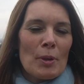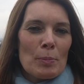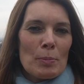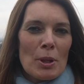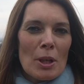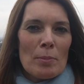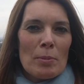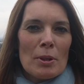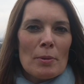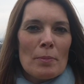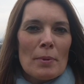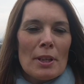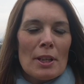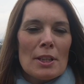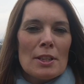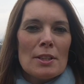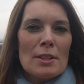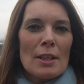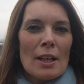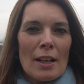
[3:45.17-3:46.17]
The problem
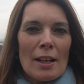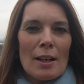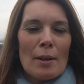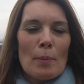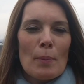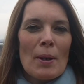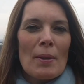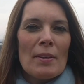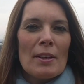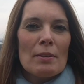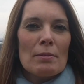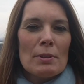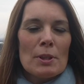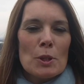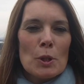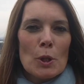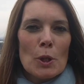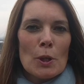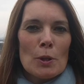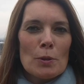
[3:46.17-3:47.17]
is when they
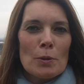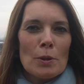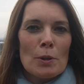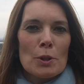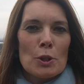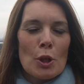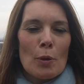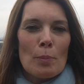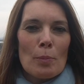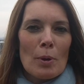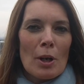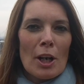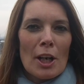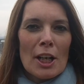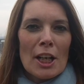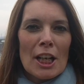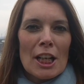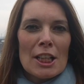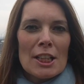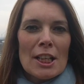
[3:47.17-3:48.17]
return to the job
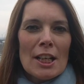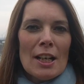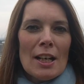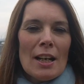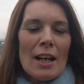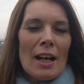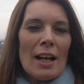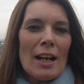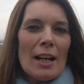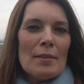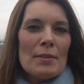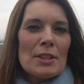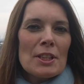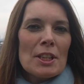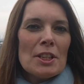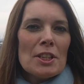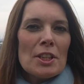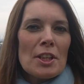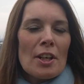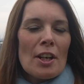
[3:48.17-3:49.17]
market,
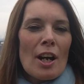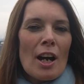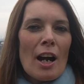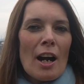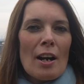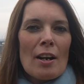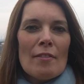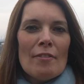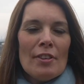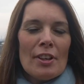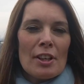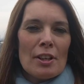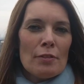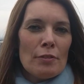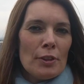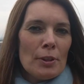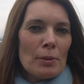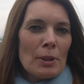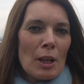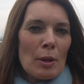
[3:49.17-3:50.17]
since there are
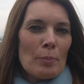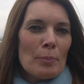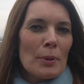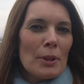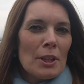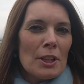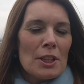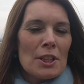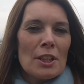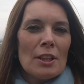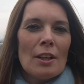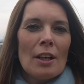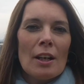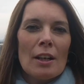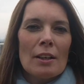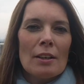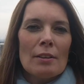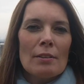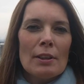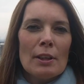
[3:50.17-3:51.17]
very few companies in
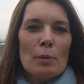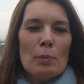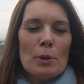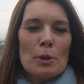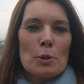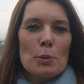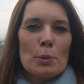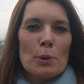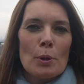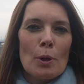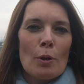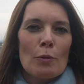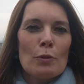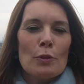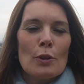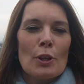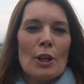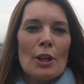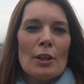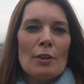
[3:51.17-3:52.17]
Hungary which would
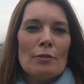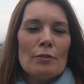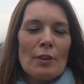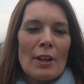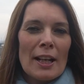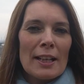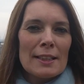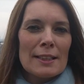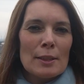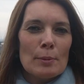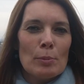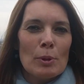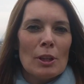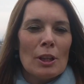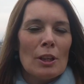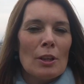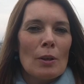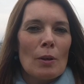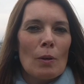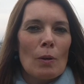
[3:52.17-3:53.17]
offer
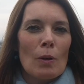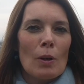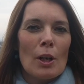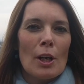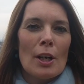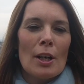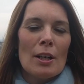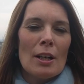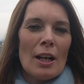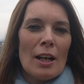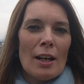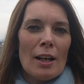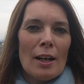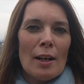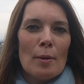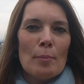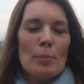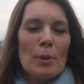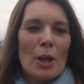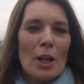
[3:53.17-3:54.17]
flexible or
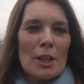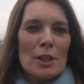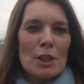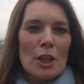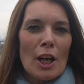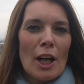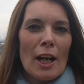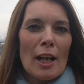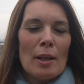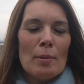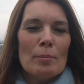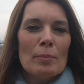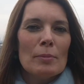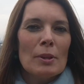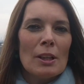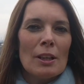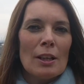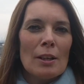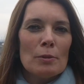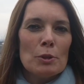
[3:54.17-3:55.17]

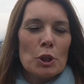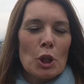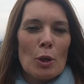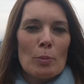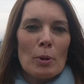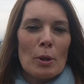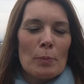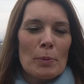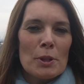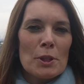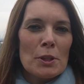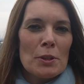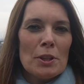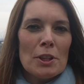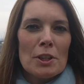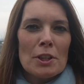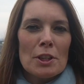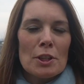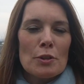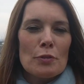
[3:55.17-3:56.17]
part-time job
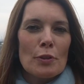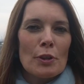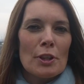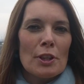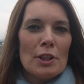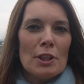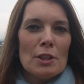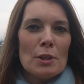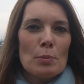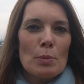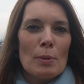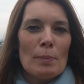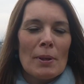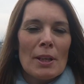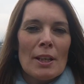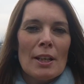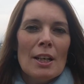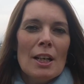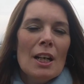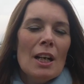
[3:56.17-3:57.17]
opportunities for these
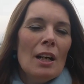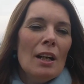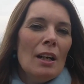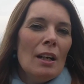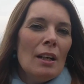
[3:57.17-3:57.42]
women.